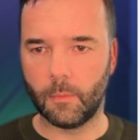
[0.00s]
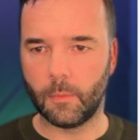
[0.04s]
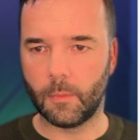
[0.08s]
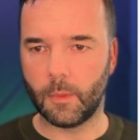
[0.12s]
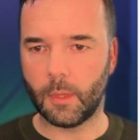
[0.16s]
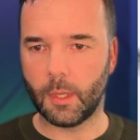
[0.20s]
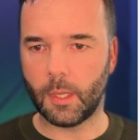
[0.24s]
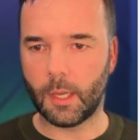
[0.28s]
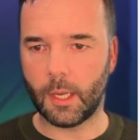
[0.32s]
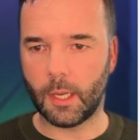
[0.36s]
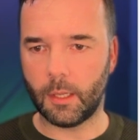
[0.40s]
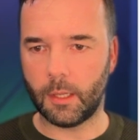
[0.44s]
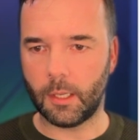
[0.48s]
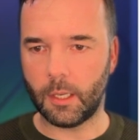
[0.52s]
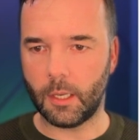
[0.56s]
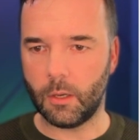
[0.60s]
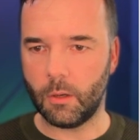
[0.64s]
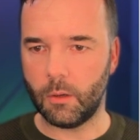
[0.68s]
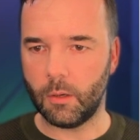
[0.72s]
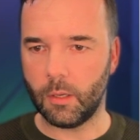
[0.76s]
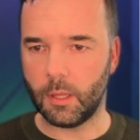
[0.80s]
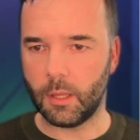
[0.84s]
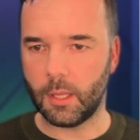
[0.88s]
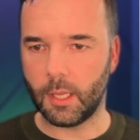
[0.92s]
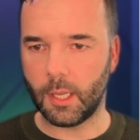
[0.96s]
Now, the
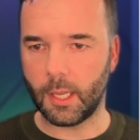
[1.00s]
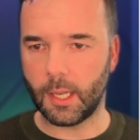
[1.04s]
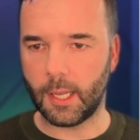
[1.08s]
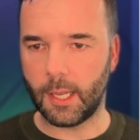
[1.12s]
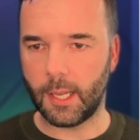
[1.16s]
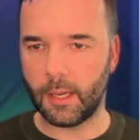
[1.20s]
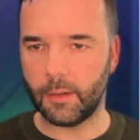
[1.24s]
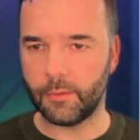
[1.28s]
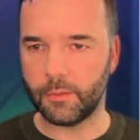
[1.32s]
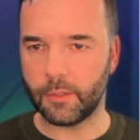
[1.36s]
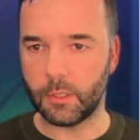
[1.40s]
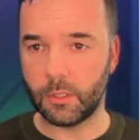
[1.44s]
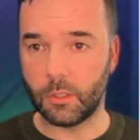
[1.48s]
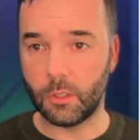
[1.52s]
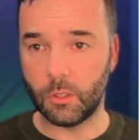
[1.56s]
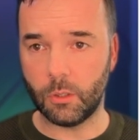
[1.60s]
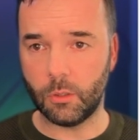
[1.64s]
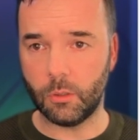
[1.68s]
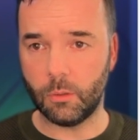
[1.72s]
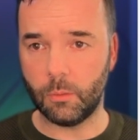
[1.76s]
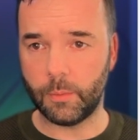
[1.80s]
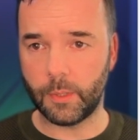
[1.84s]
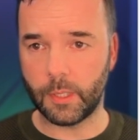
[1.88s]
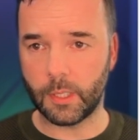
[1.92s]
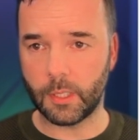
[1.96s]
only thing I have to
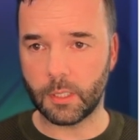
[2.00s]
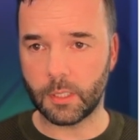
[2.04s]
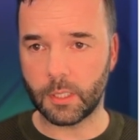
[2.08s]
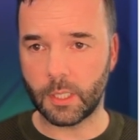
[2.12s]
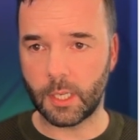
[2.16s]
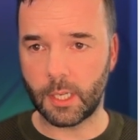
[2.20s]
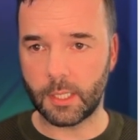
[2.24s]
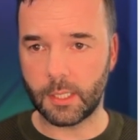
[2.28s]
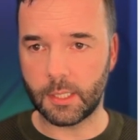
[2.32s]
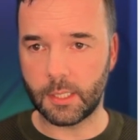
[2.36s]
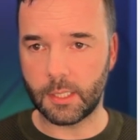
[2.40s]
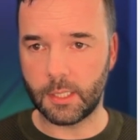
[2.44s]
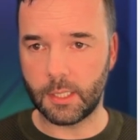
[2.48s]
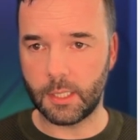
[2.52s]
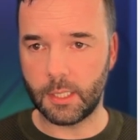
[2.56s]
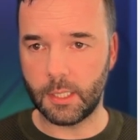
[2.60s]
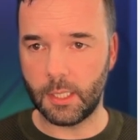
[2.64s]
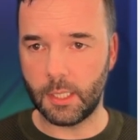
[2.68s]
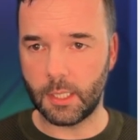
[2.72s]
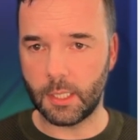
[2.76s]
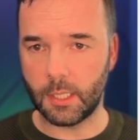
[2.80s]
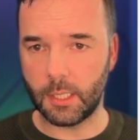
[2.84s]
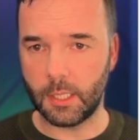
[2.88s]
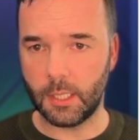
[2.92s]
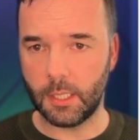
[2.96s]
do, because I
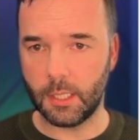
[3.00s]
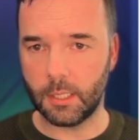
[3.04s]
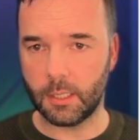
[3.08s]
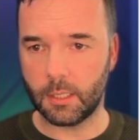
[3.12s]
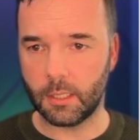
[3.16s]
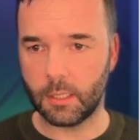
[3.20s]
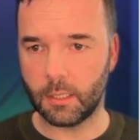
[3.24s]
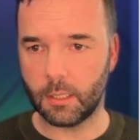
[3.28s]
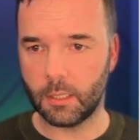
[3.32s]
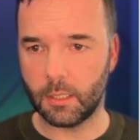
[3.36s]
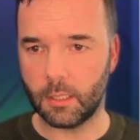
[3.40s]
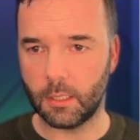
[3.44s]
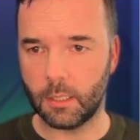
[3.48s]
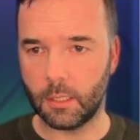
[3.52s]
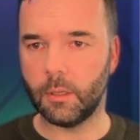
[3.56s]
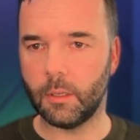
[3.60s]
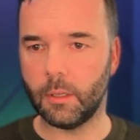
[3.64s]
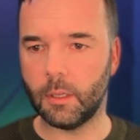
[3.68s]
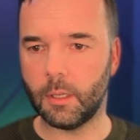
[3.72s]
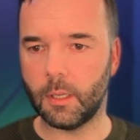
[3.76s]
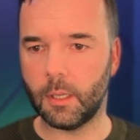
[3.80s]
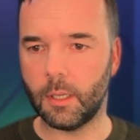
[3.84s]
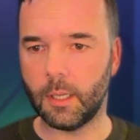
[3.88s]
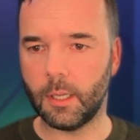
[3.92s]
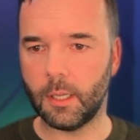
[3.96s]
did
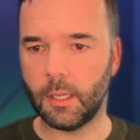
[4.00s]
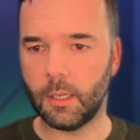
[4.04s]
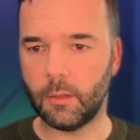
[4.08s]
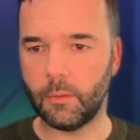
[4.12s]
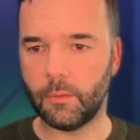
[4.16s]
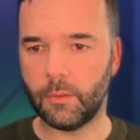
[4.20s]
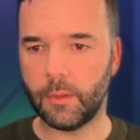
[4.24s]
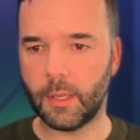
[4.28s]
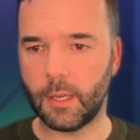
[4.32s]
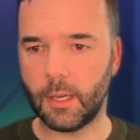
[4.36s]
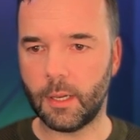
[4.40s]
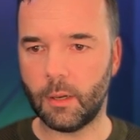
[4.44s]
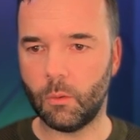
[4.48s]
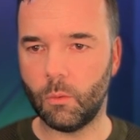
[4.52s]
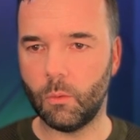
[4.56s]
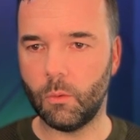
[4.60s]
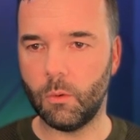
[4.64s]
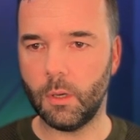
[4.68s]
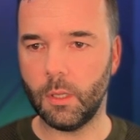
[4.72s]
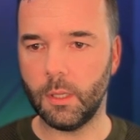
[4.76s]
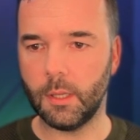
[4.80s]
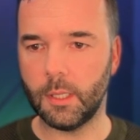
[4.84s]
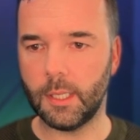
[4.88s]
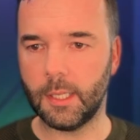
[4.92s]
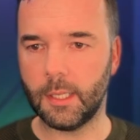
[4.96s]
have that
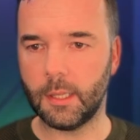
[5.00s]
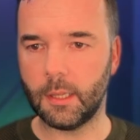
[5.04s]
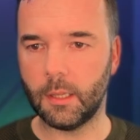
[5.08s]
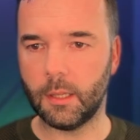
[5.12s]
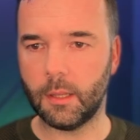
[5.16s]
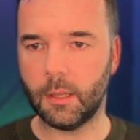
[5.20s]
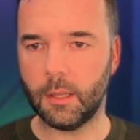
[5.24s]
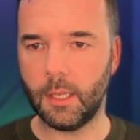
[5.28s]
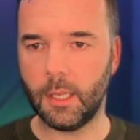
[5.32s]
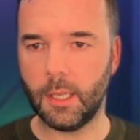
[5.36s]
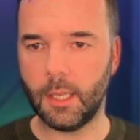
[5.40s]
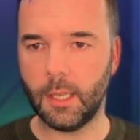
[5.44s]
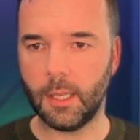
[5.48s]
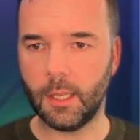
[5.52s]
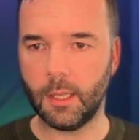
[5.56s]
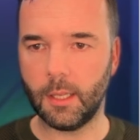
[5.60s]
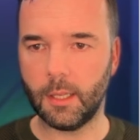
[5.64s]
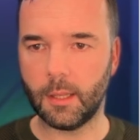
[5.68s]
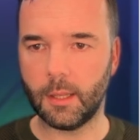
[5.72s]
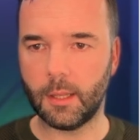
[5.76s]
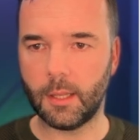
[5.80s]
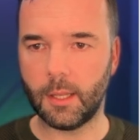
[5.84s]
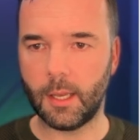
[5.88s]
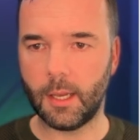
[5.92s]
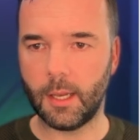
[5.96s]
one little thing
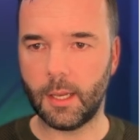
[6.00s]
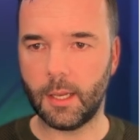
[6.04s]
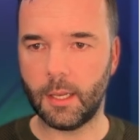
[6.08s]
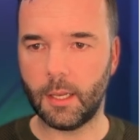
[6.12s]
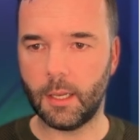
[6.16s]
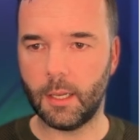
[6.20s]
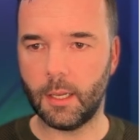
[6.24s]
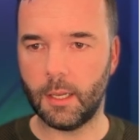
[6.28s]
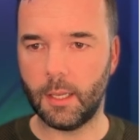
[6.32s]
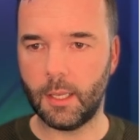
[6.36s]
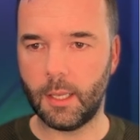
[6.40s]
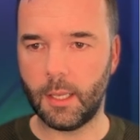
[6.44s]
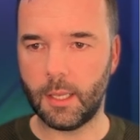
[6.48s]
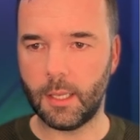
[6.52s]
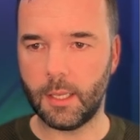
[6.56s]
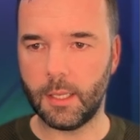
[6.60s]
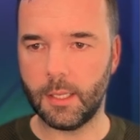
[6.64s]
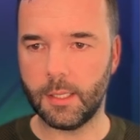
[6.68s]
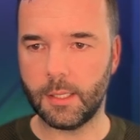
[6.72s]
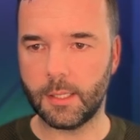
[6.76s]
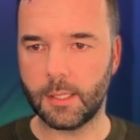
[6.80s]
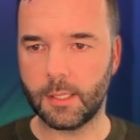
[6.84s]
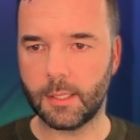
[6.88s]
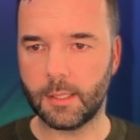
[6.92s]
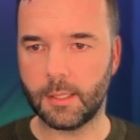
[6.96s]
that
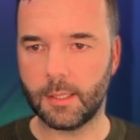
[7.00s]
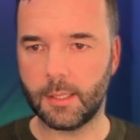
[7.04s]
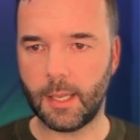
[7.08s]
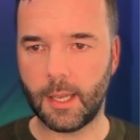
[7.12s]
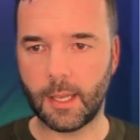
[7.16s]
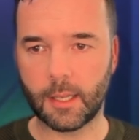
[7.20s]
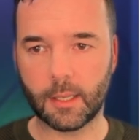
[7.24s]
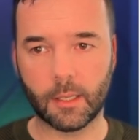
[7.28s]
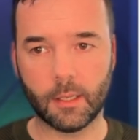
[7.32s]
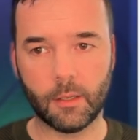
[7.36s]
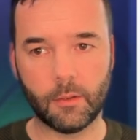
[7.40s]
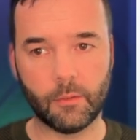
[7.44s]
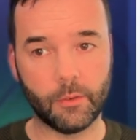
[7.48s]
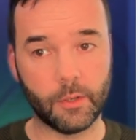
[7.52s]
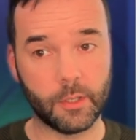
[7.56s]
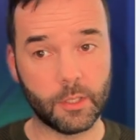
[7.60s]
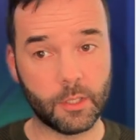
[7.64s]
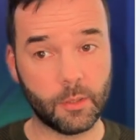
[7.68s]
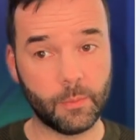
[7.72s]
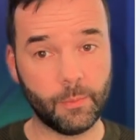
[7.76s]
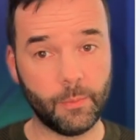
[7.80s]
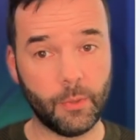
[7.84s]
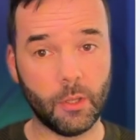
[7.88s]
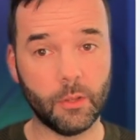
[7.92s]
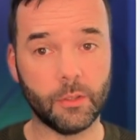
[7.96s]
is a
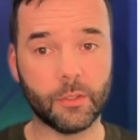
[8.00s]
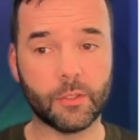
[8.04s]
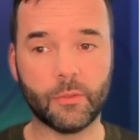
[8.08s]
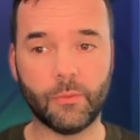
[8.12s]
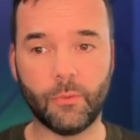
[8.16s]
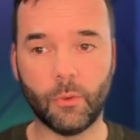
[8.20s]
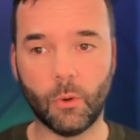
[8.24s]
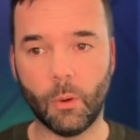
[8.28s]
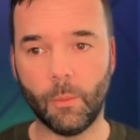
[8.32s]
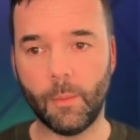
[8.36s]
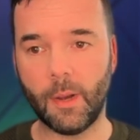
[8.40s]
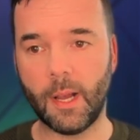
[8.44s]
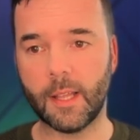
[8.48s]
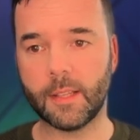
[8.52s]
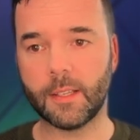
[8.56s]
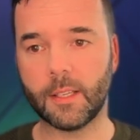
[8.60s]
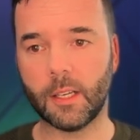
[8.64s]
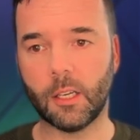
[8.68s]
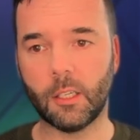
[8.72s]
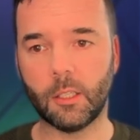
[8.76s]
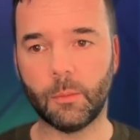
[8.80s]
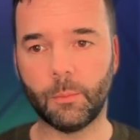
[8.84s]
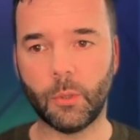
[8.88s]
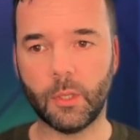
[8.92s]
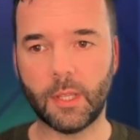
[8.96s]
response format, I'm
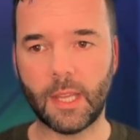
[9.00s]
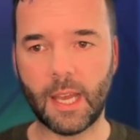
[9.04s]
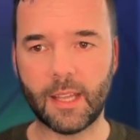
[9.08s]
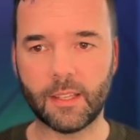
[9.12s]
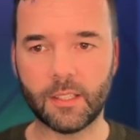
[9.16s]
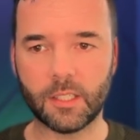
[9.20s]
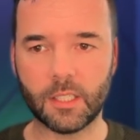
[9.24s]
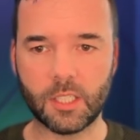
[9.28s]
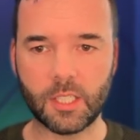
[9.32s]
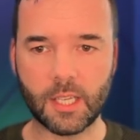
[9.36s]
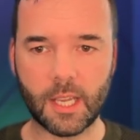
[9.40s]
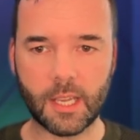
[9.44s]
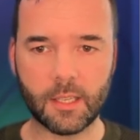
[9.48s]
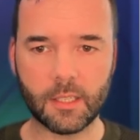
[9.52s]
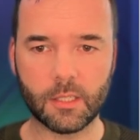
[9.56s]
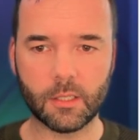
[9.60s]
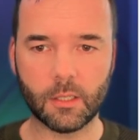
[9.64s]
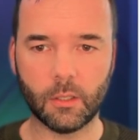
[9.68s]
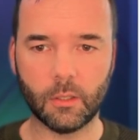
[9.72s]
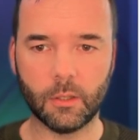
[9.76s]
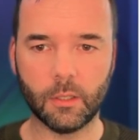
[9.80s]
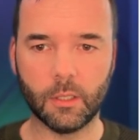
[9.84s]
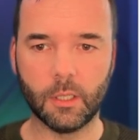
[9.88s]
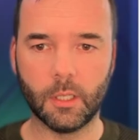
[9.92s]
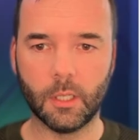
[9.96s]
going to put that into JSON.
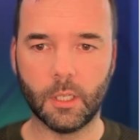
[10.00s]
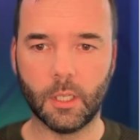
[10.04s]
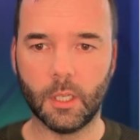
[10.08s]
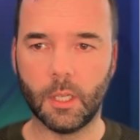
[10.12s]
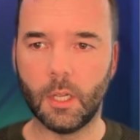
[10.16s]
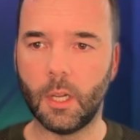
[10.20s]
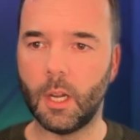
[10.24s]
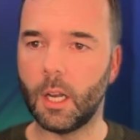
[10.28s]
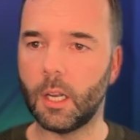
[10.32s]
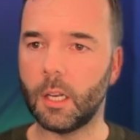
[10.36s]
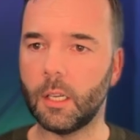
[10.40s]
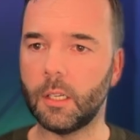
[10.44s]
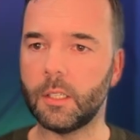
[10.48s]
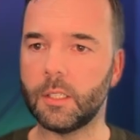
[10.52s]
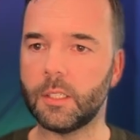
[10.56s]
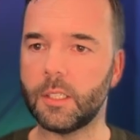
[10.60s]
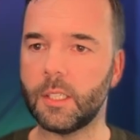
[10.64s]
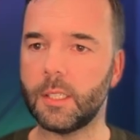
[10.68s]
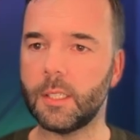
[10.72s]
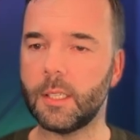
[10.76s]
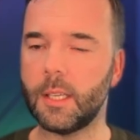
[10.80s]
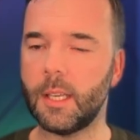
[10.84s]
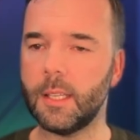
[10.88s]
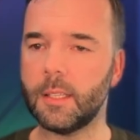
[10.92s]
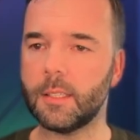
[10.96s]
I'm going
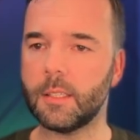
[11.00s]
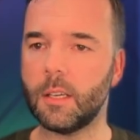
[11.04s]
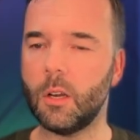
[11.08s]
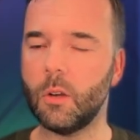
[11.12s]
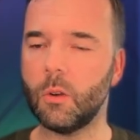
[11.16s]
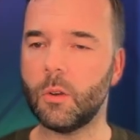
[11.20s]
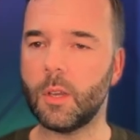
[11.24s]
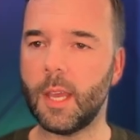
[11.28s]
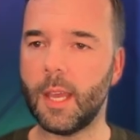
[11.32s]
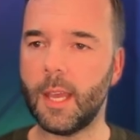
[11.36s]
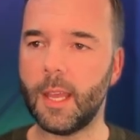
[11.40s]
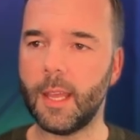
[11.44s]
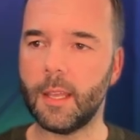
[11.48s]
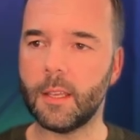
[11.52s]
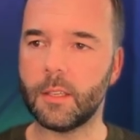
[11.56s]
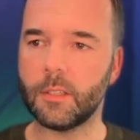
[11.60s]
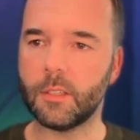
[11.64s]
to hit OK.